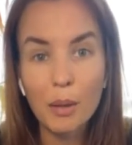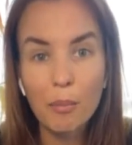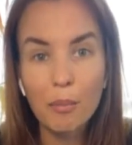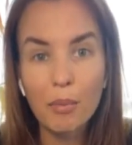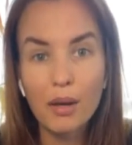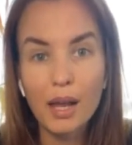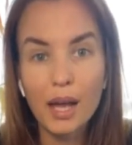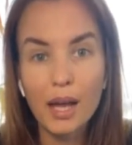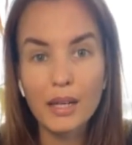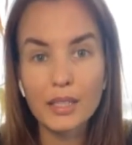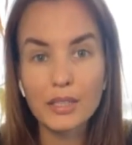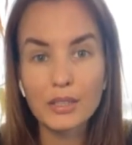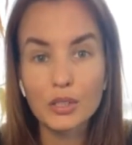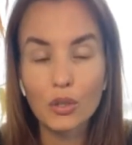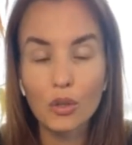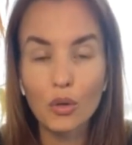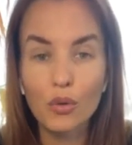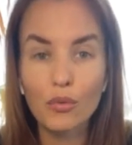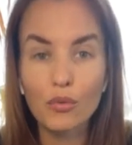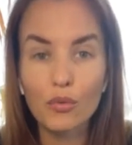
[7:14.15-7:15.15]
planet
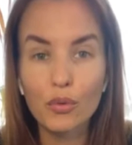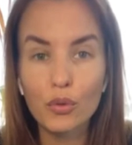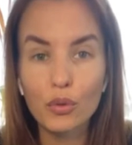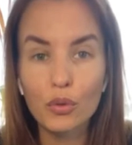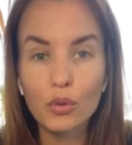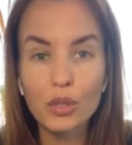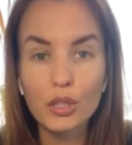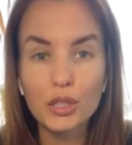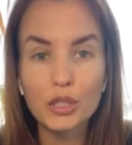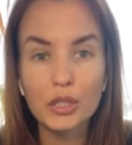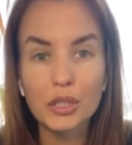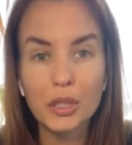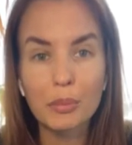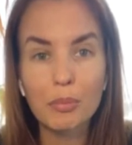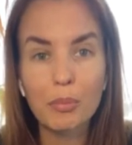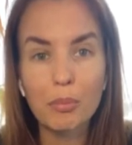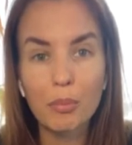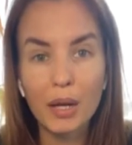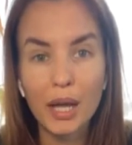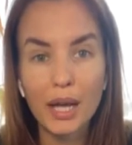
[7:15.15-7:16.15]
of rulership,
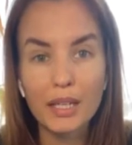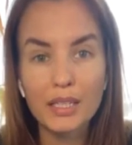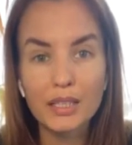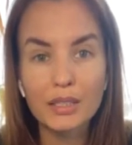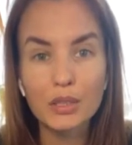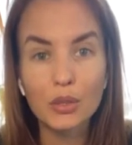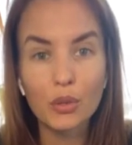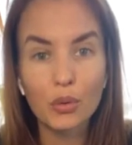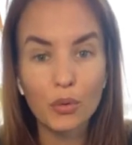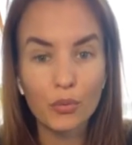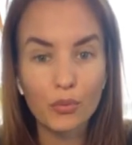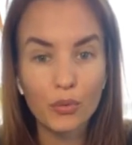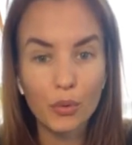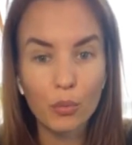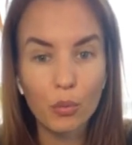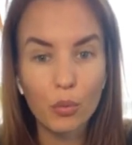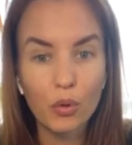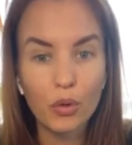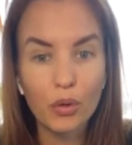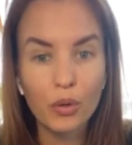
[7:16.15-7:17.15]
planet of the
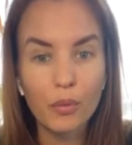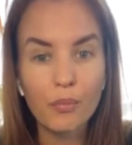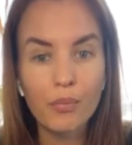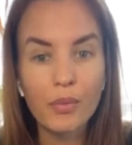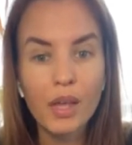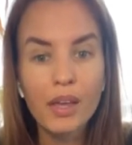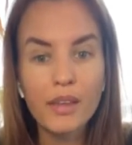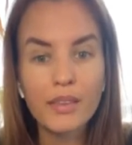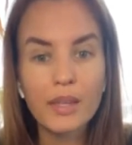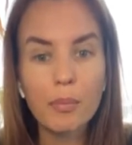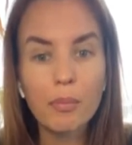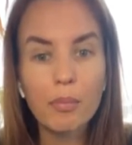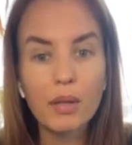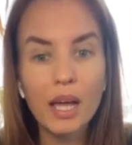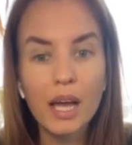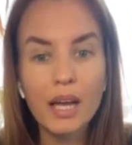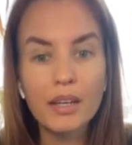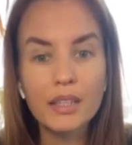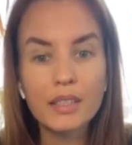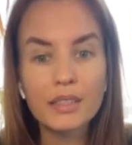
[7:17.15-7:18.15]
war, the
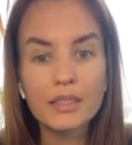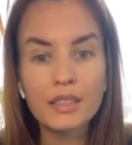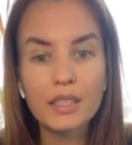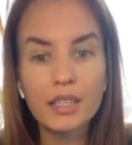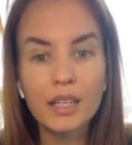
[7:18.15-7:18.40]
planet